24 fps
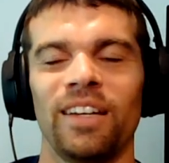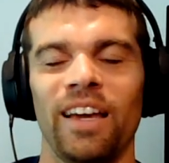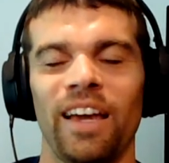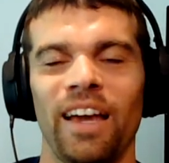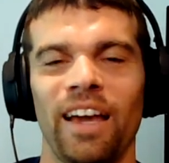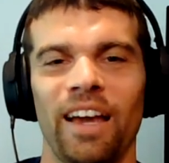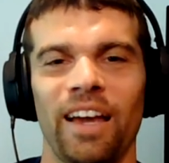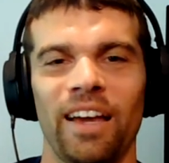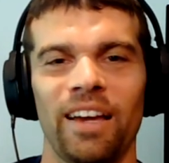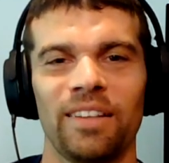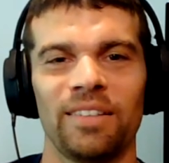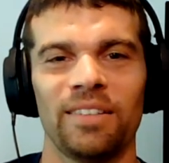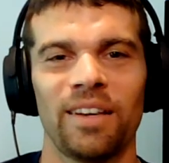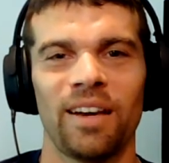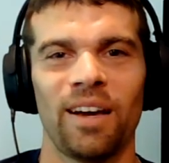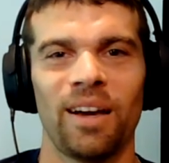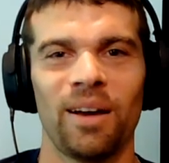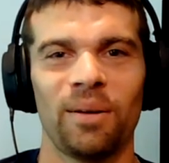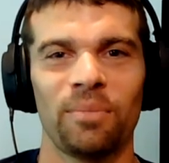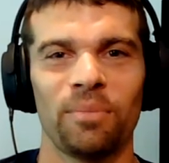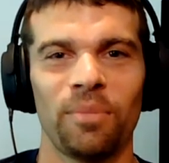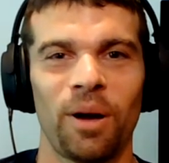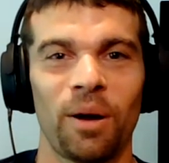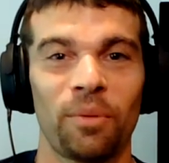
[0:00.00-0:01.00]
and
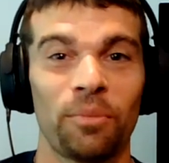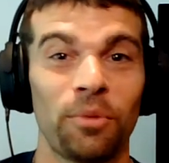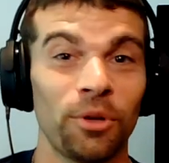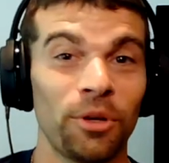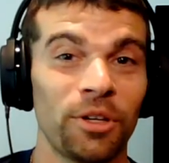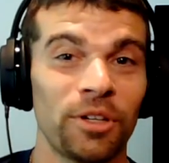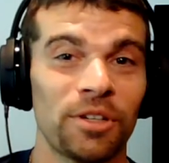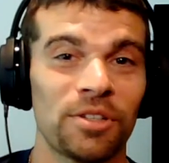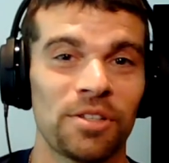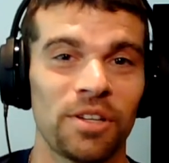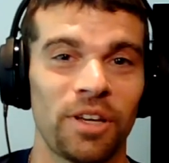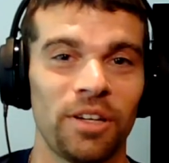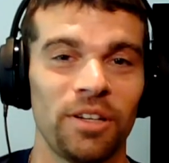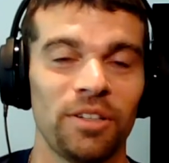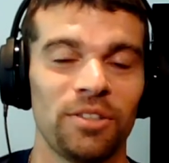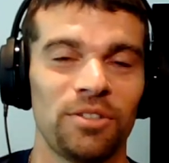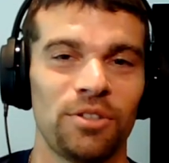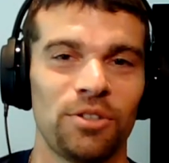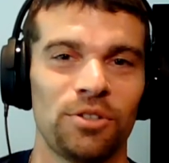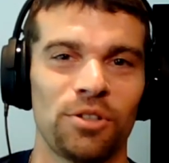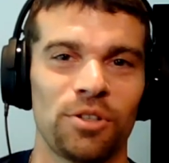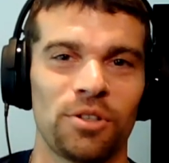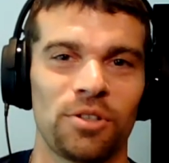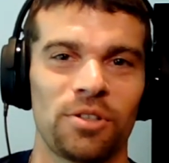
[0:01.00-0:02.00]
I'm really excited
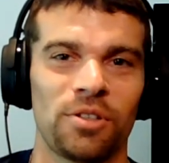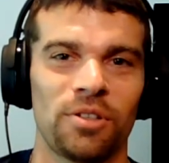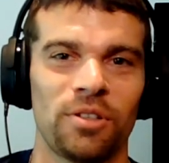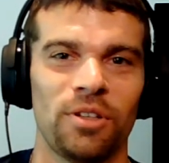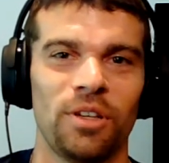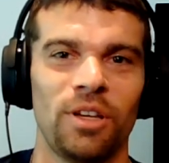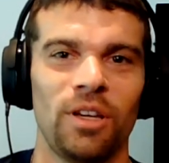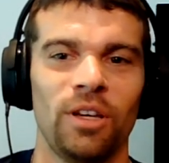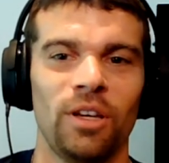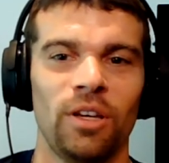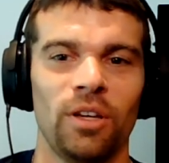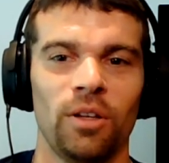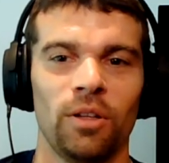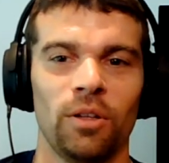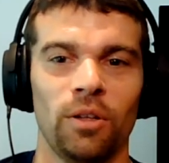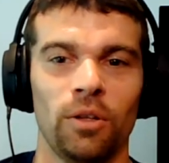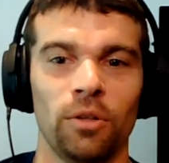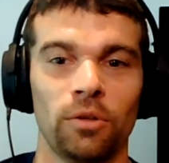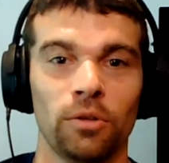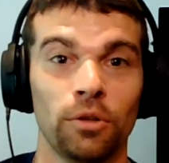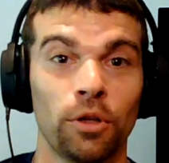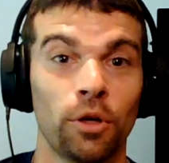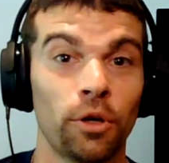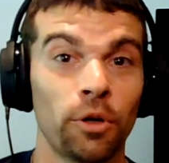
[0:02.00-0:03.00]
to just
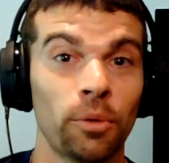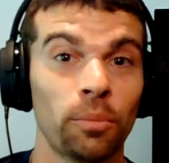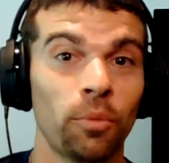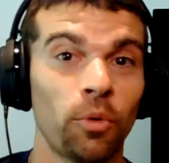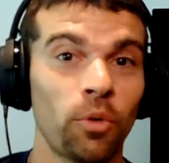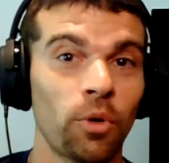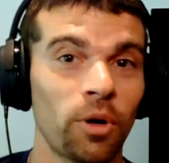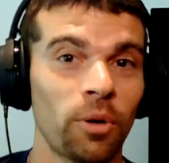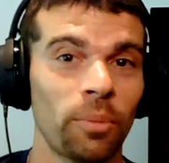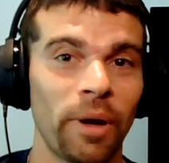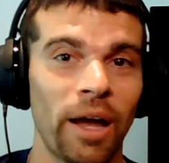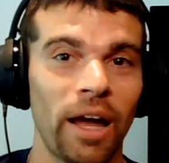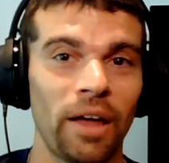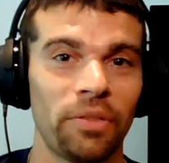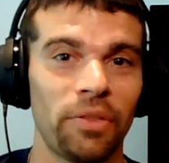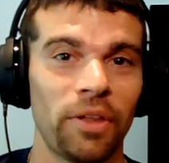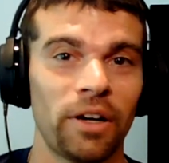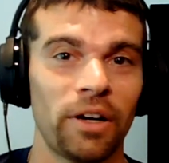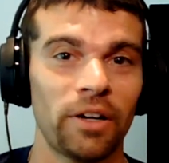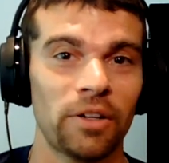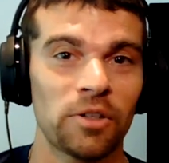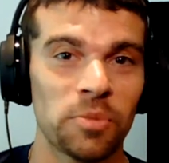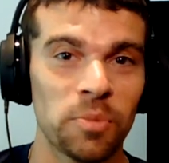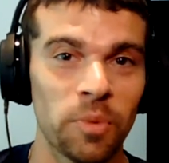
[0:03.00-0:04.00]
learn more about
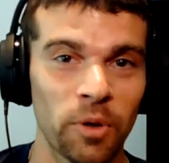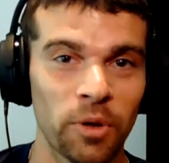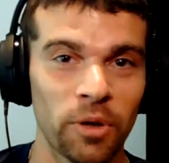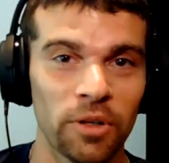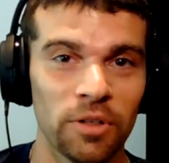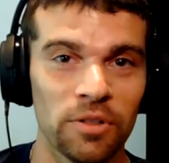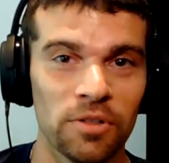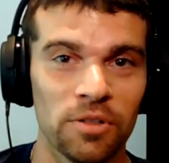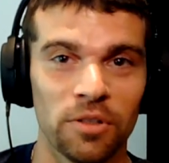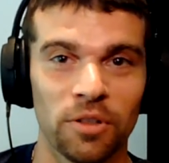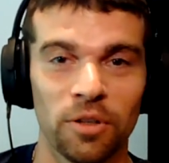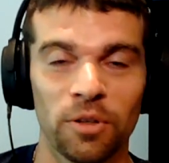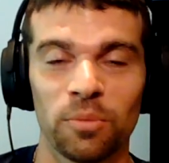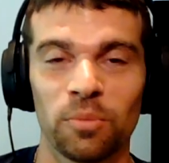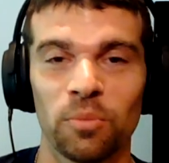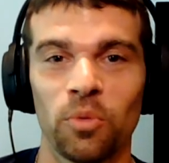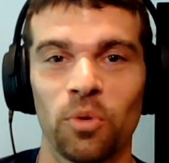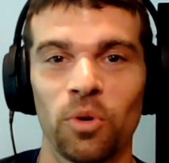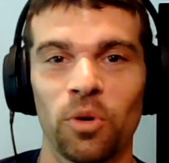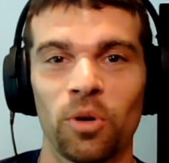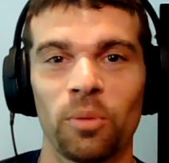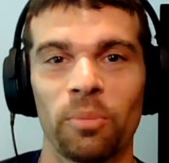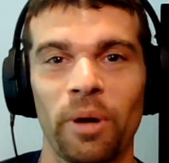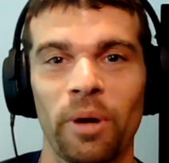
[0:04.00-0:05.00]
that experience, learn
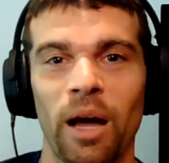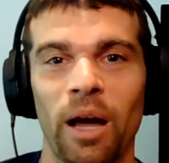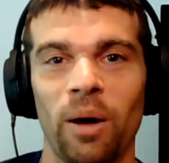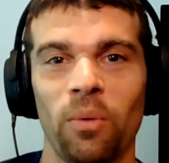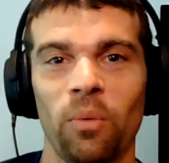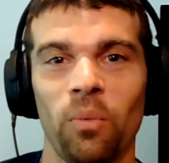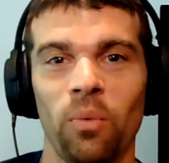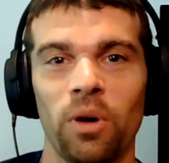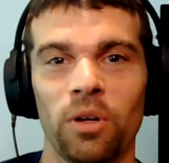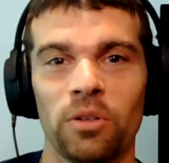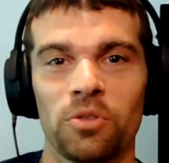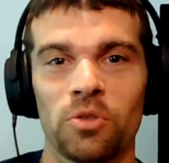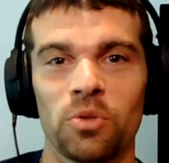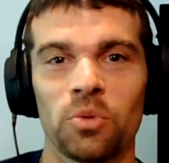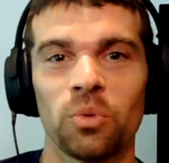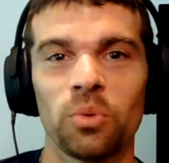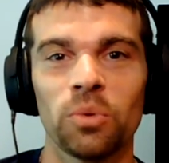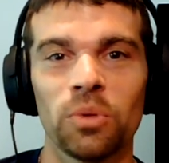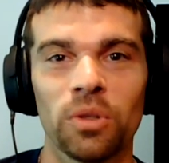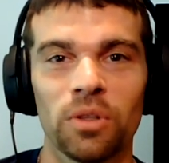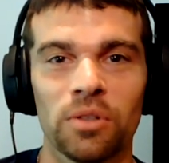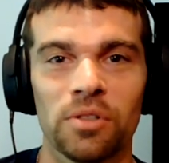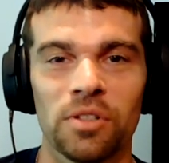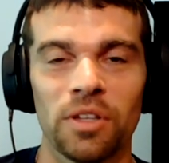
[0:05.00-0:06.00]
more about what
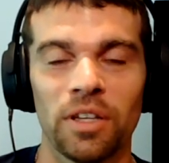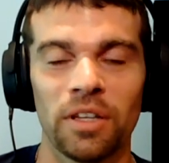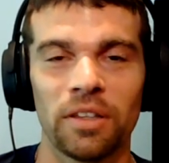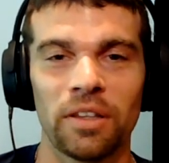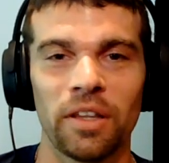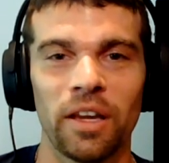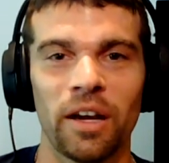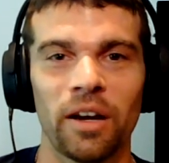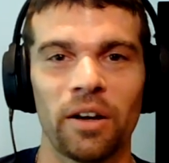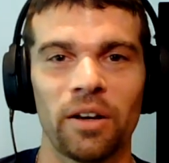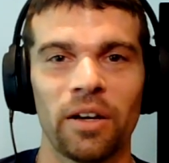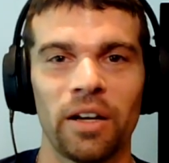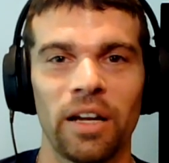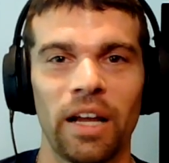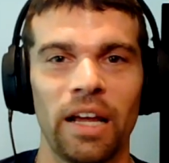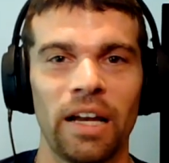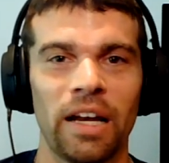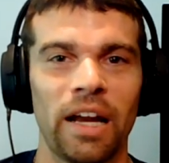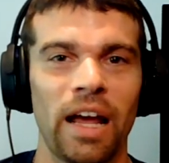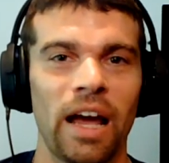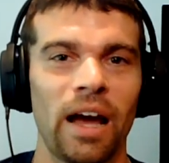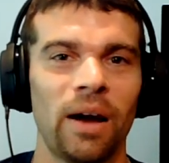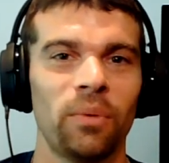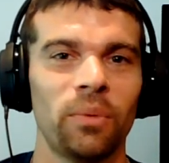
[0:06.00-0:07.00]
school looks like there,
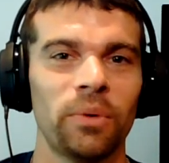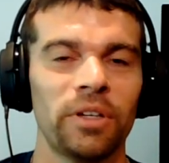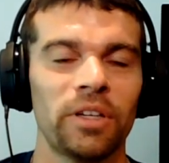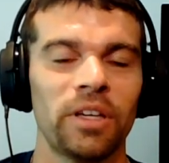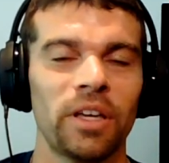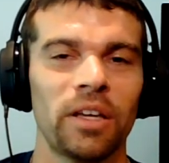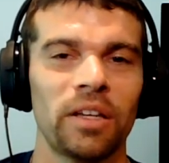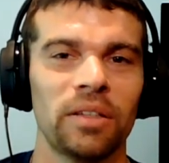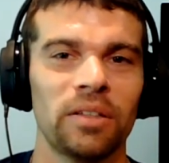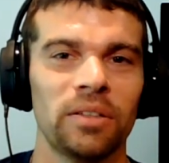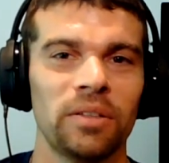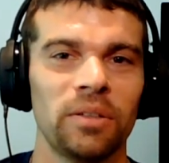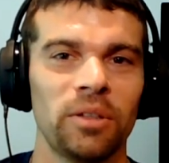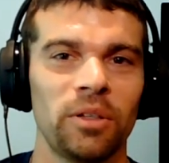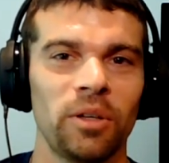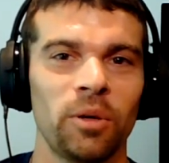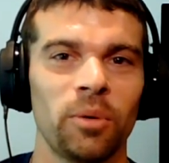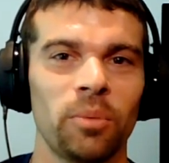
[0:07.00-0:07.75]
and how we can,